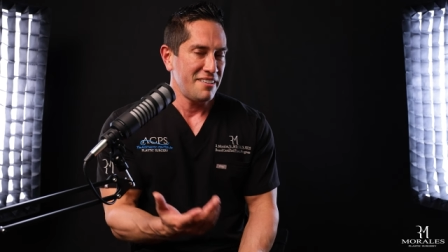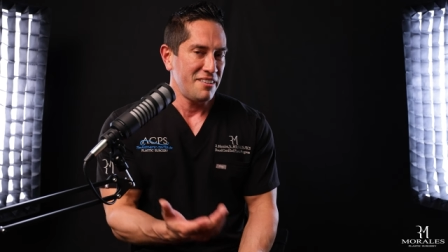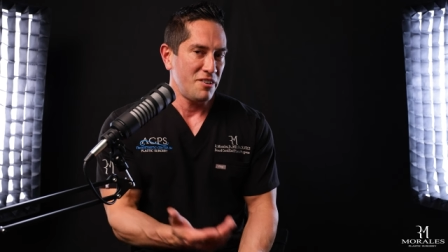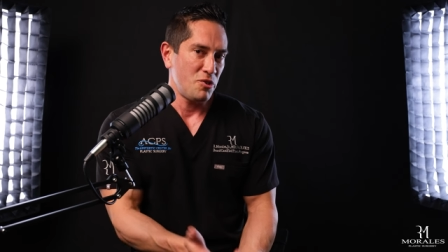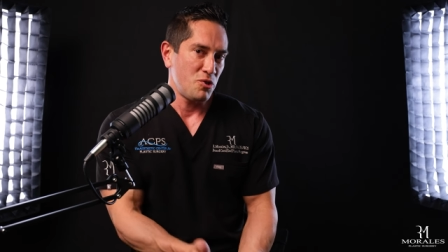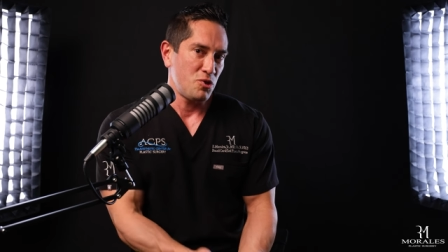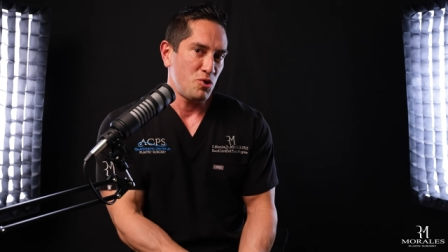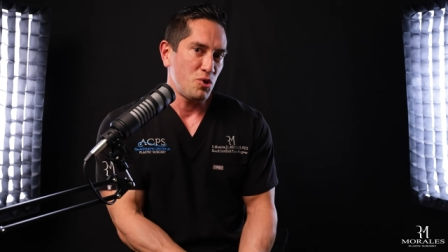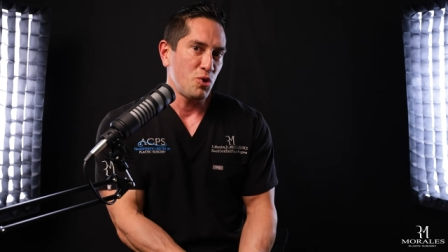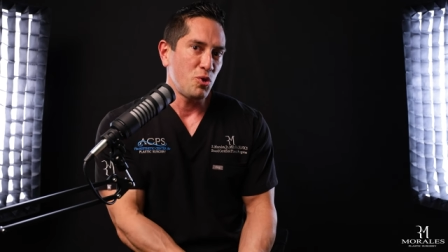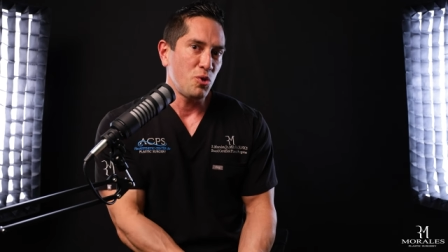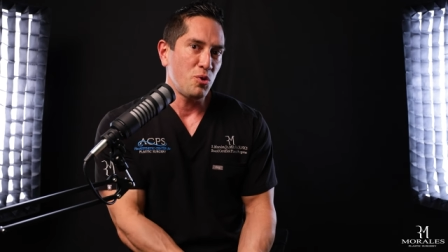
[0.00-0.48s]
They
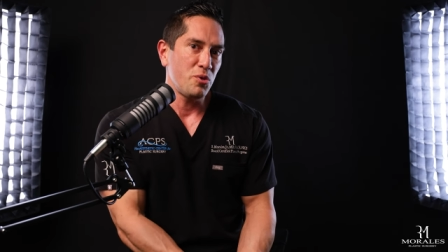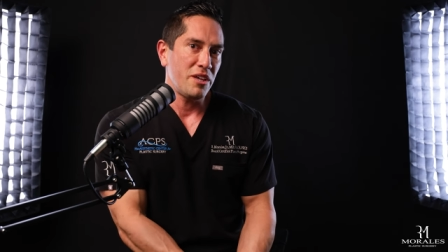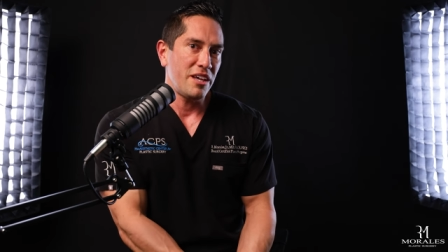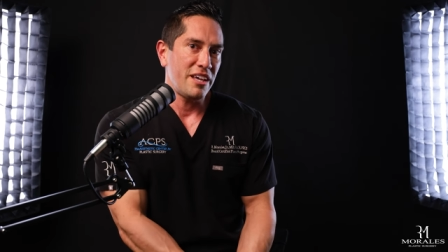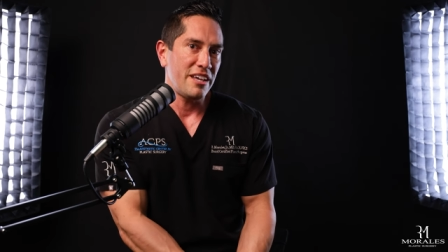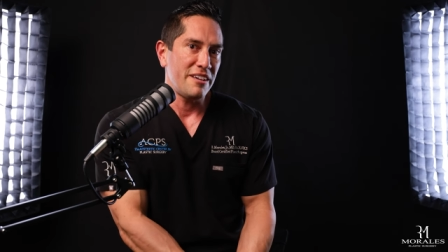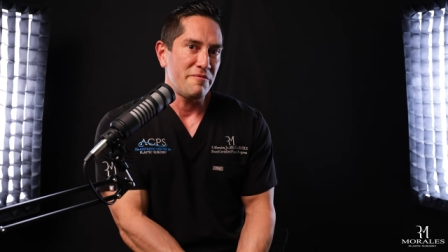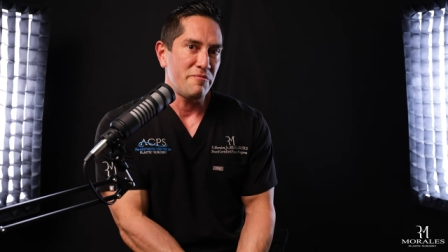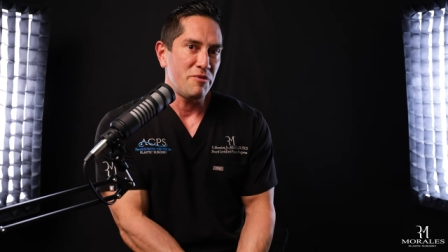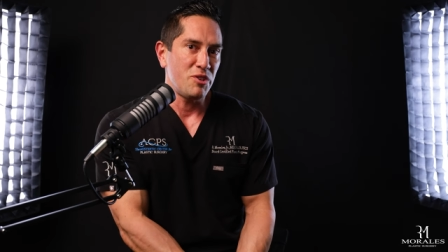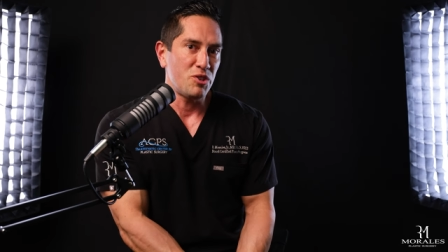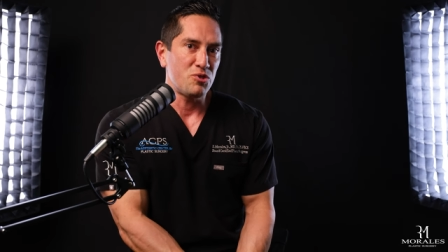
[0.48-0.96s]
were told
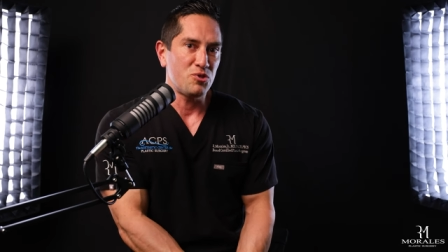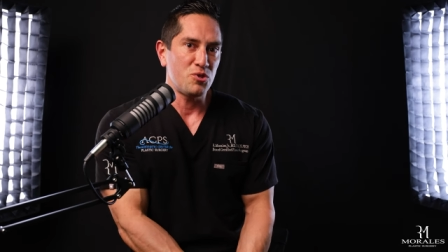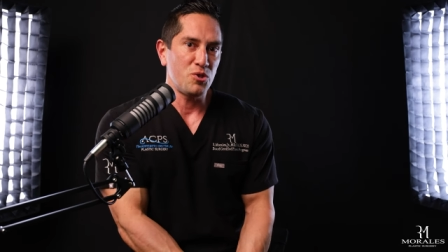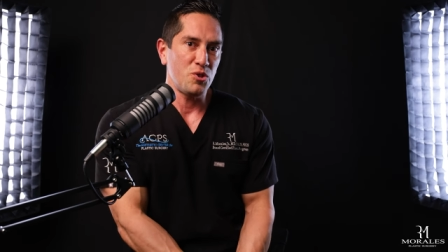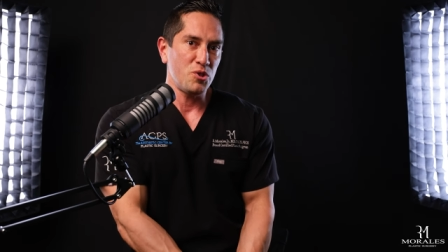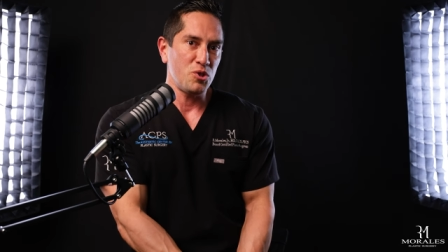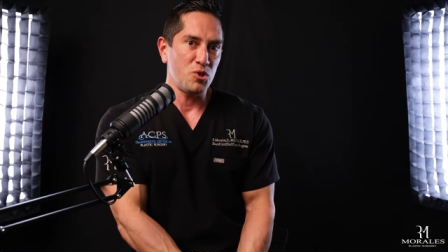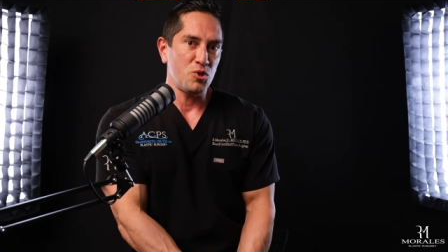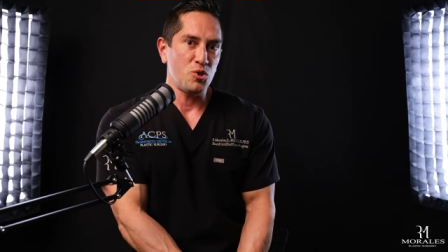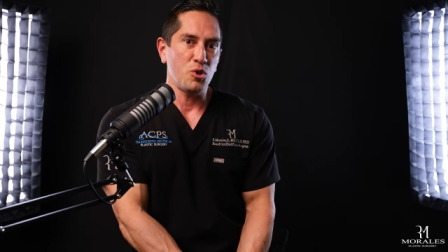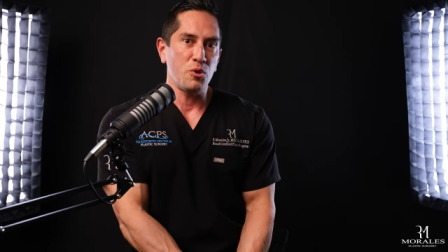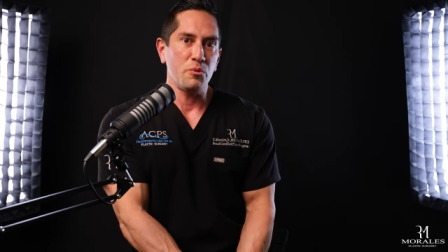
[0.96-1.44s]
that their
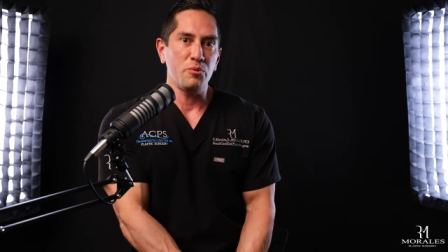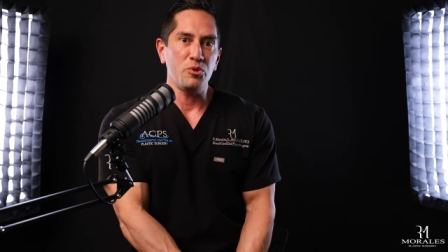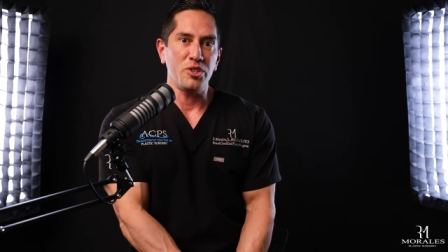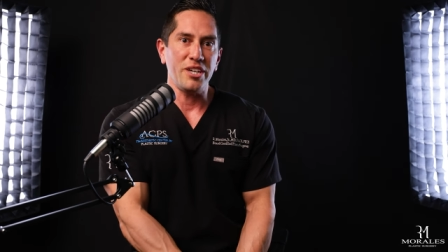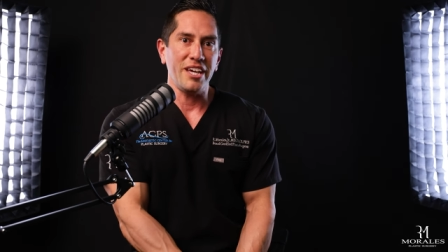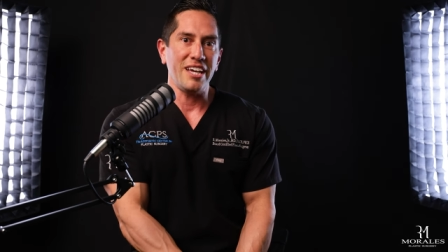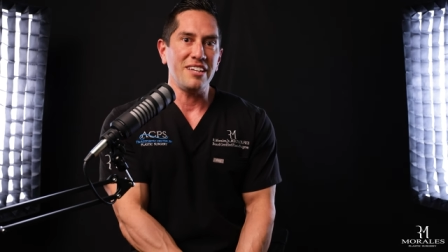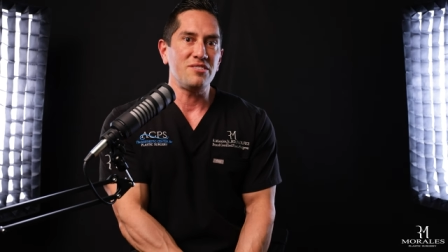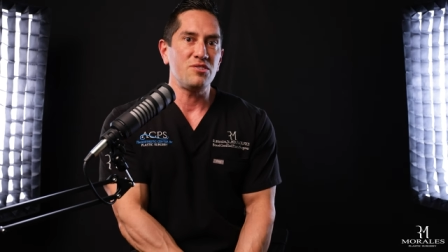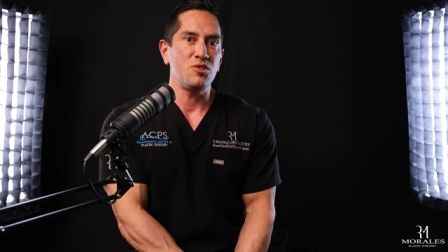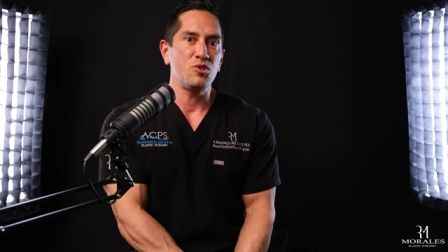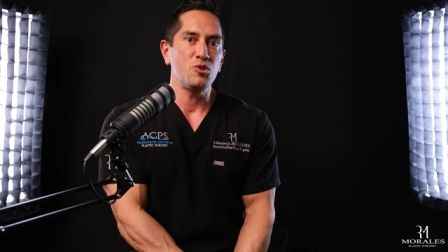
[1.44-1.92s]
surgeon told them you
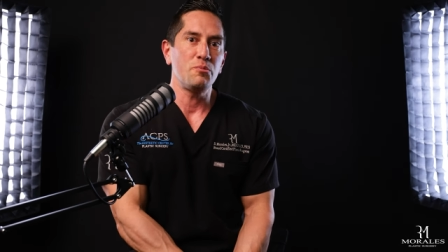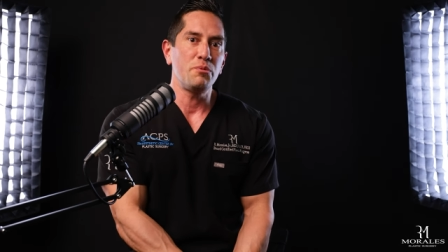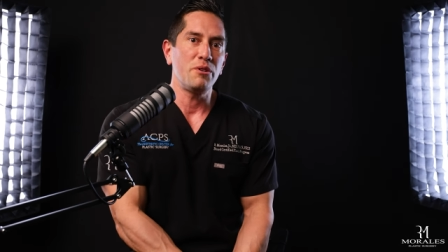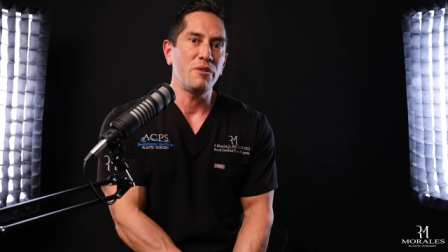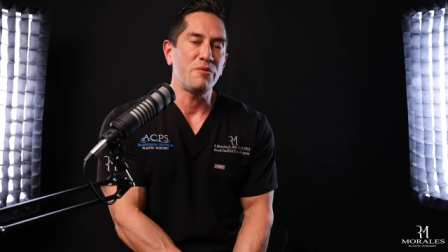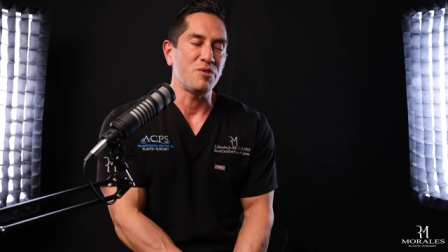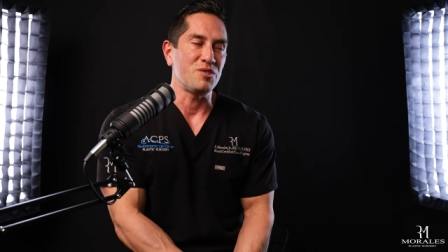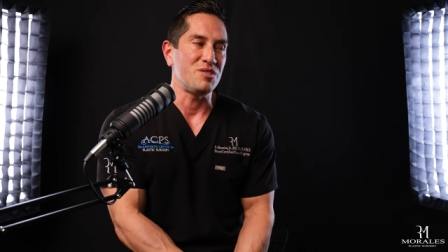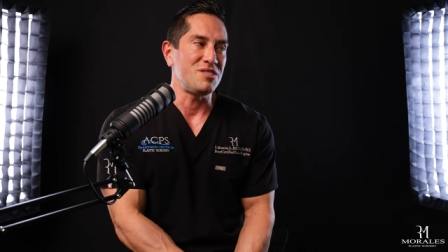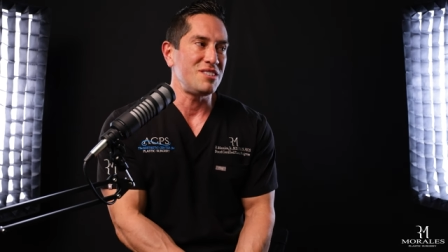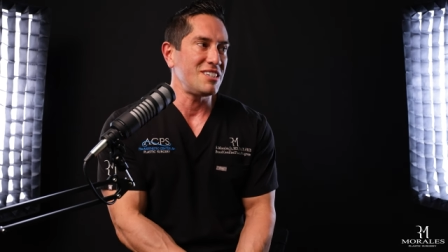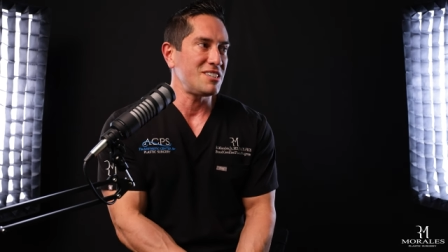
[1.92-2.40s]
can't sit on your
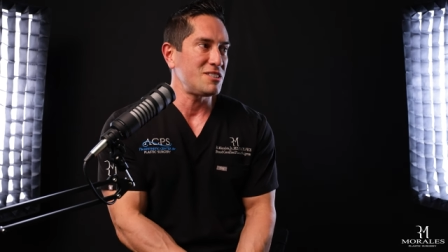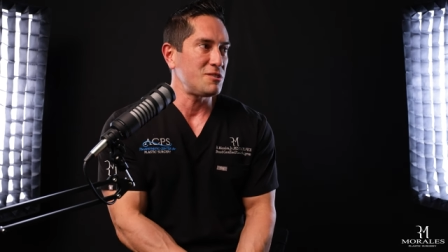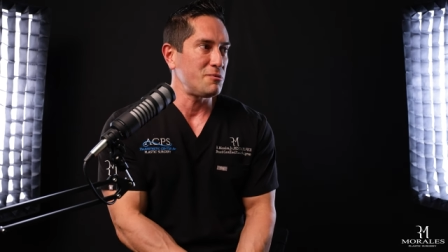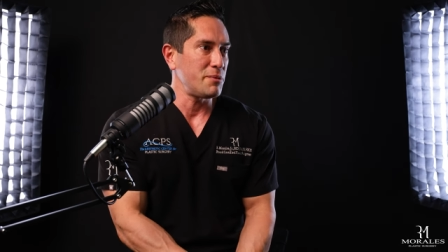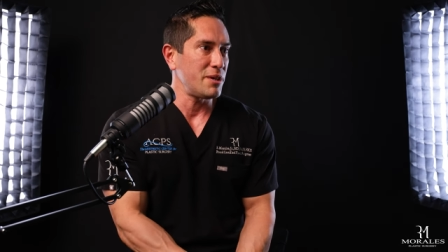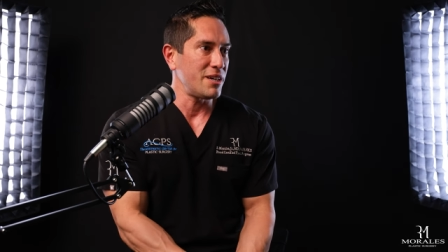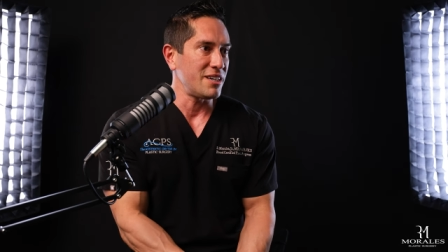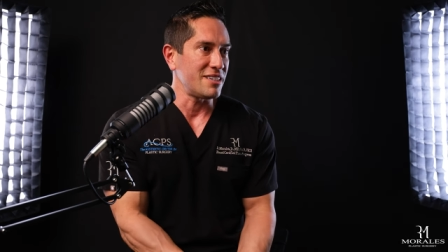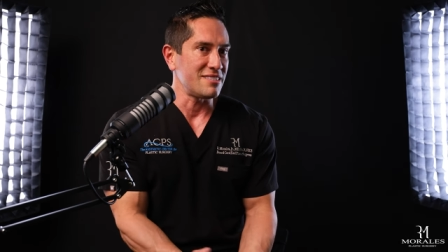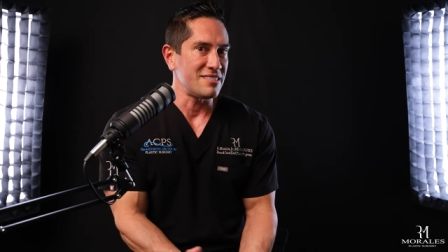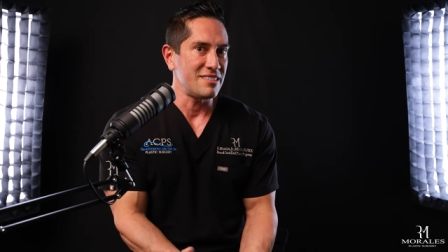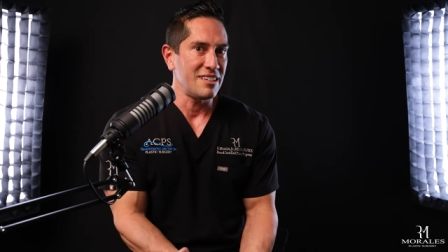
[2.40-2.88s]
butt for 6
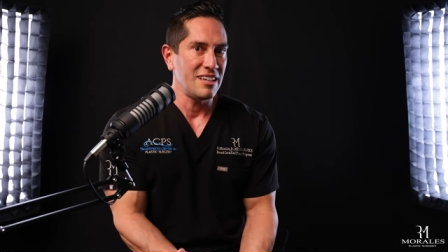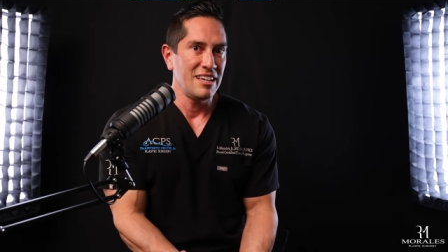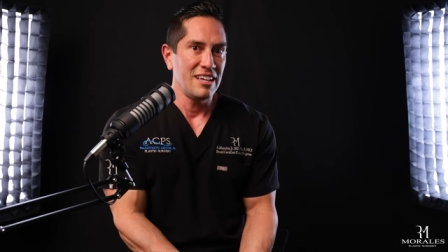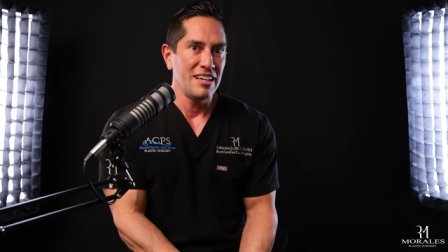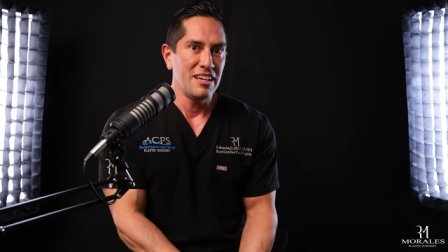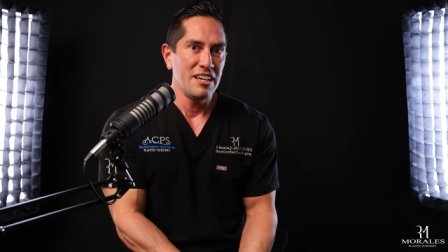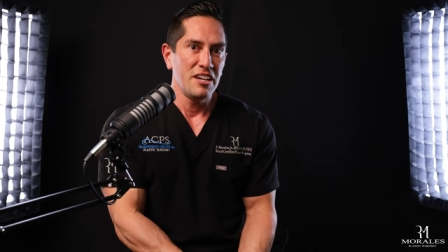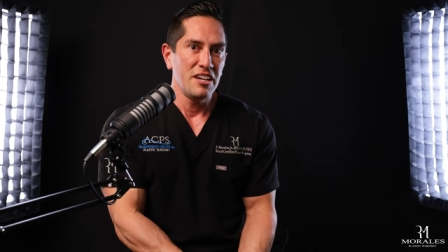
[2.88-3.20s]
months.